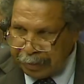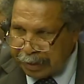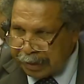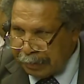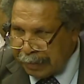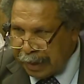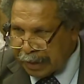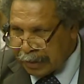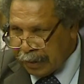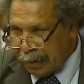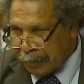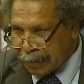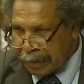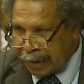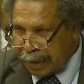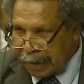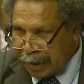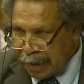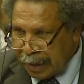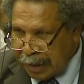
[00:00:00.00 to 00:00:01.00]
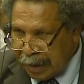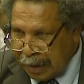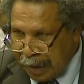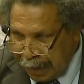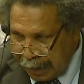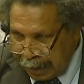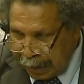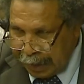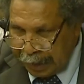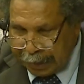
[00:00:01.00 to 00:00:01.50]
with the best option.
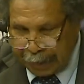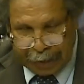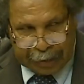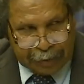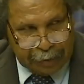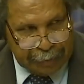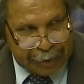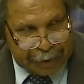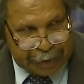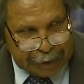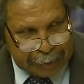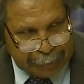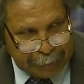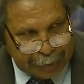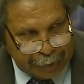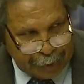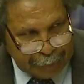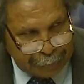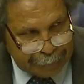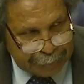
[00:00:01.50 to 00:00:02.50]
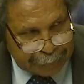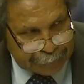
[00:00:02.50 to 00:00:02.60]
Thank you, Mr. Speaker.